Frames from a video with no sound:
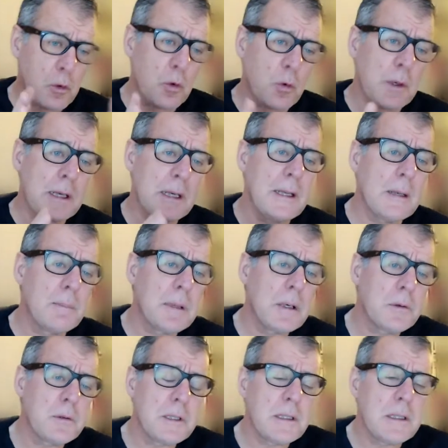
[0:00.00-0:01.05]
quickly
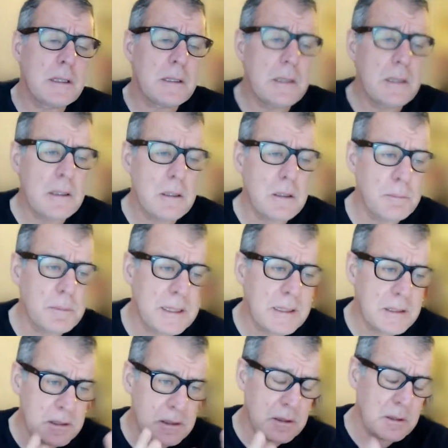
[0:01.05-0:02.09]
about the
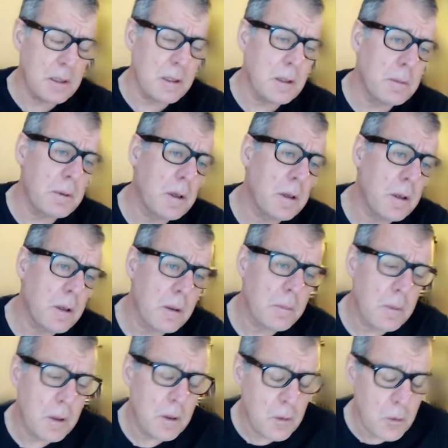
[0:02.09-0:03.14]
biggest
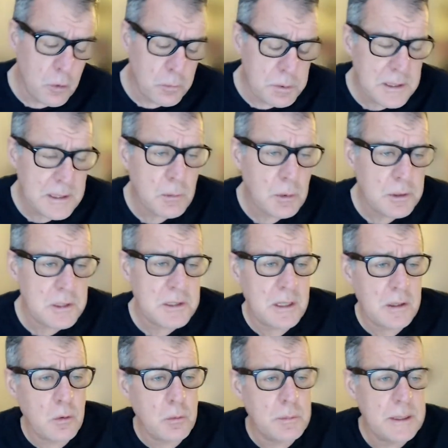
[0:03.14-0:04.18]
groups there? What does that
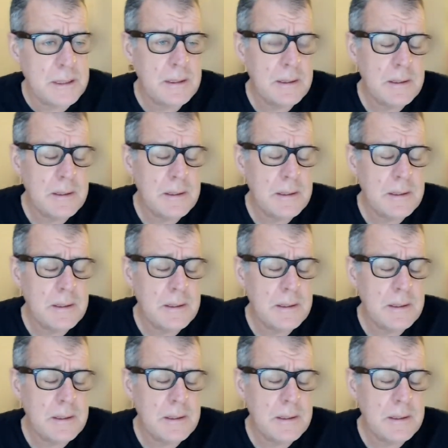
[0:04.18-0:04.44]
all mean?